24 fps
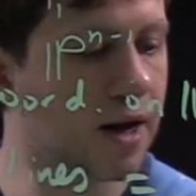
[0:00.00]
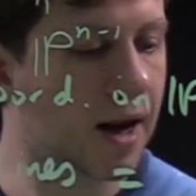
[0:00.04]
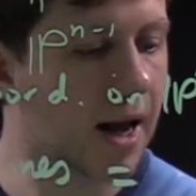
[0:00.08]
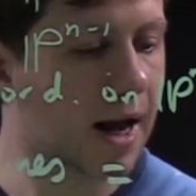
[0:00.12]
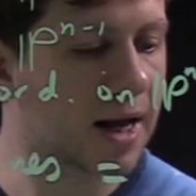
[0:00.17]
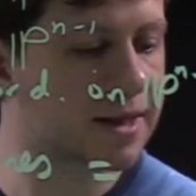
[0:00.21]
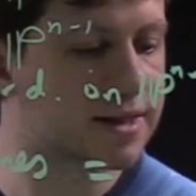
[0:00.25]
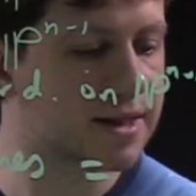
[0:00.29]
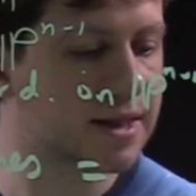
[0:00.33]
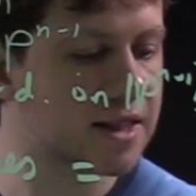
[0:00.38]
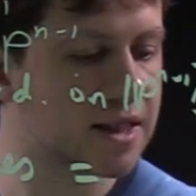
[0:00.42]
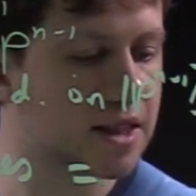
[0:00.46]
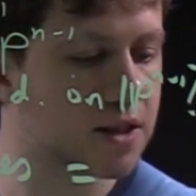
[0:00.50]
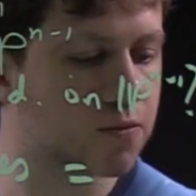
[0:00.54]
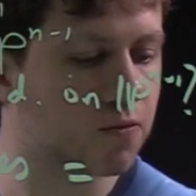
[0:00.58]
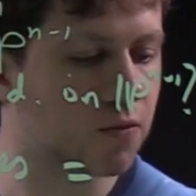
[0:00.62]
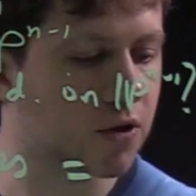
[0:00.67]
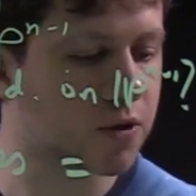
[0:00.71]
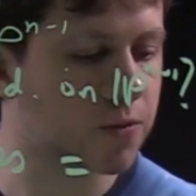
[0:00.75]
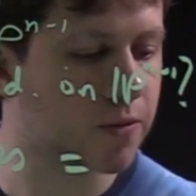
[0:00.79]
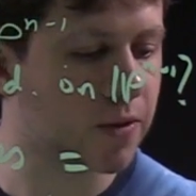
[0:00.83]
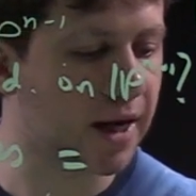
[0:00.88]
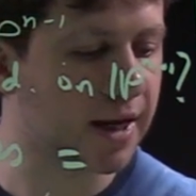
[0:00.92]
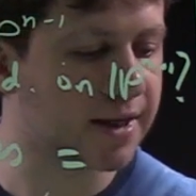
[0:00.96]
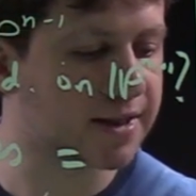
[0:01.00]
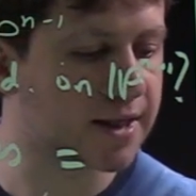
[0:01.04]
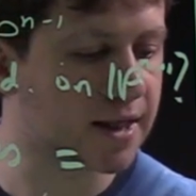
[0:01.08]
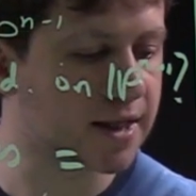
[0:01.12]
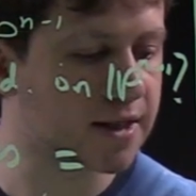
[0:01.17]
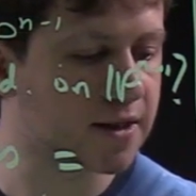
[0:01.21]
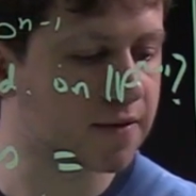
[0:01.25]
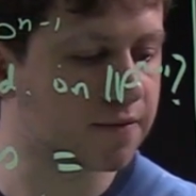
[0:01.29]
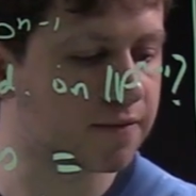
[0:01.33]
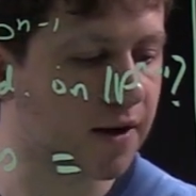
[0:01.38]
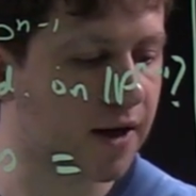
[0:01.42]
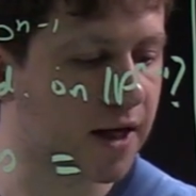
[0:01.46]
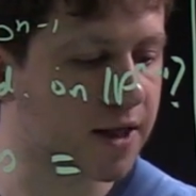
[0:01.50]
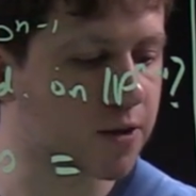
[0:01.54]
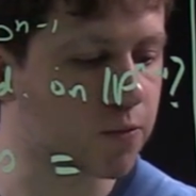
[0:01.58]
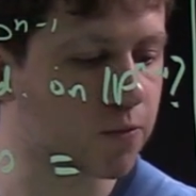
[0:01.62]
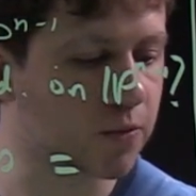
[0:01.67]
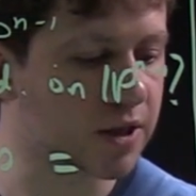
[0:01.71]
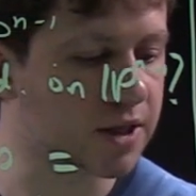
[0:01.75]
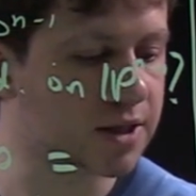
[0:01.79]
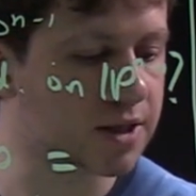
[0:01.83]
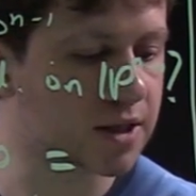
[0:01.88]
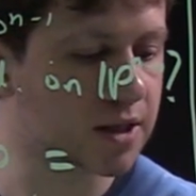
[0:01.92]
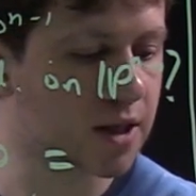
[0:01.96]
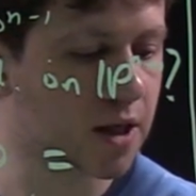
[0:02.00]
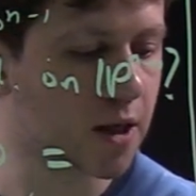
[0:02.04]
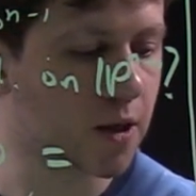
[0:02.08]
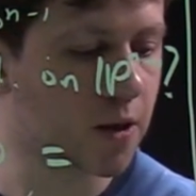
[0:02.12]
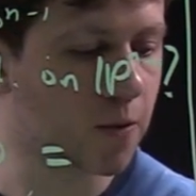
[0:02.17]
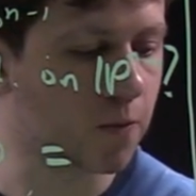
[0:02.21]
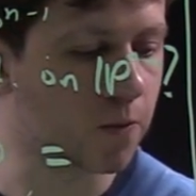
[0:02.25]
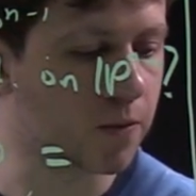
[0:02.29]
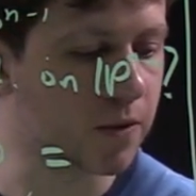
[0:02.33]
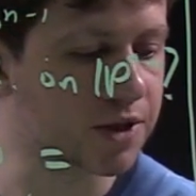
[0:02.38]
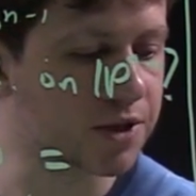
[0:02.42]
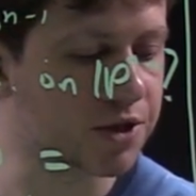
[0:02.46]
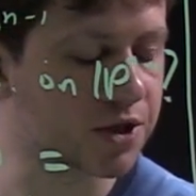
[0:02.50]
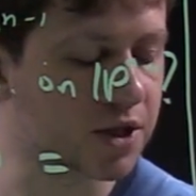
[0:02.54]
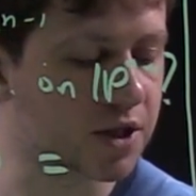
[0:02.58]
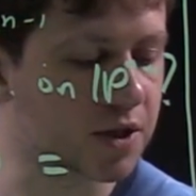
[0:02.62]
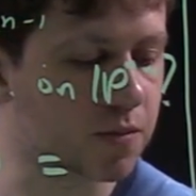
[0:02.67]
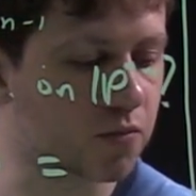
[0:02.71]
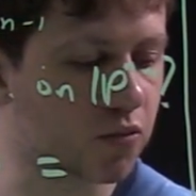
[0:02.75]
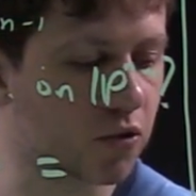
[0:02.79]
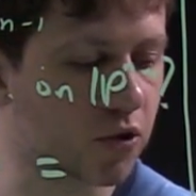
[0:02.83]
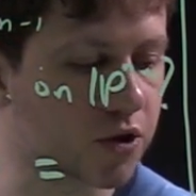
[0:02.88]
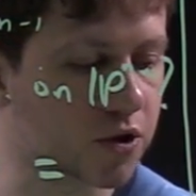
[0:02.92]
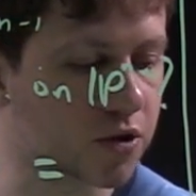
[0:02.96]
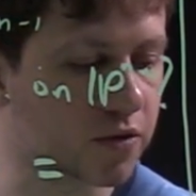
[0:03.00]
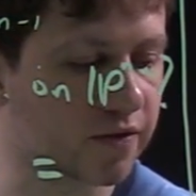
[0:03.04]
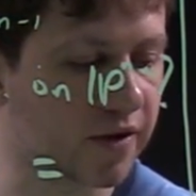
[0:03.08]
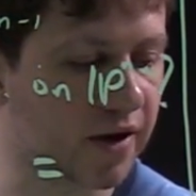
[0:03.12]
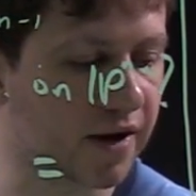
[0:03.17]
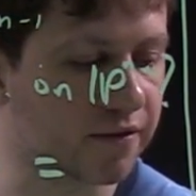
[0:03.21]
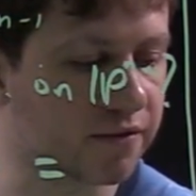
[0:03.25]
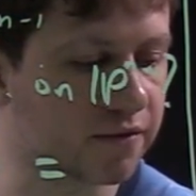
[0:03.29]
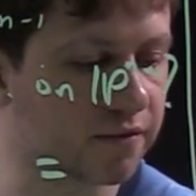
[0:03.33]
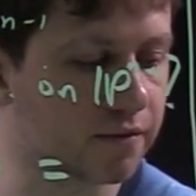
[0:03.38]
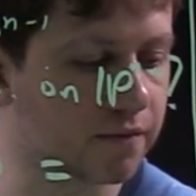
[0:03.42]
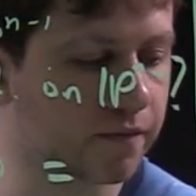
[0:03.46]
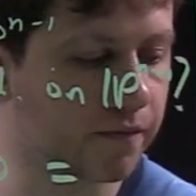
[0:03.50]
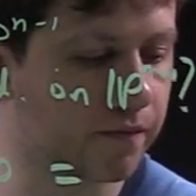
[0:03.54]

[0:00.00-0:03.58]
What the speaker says: And this is what we identified with just points of f.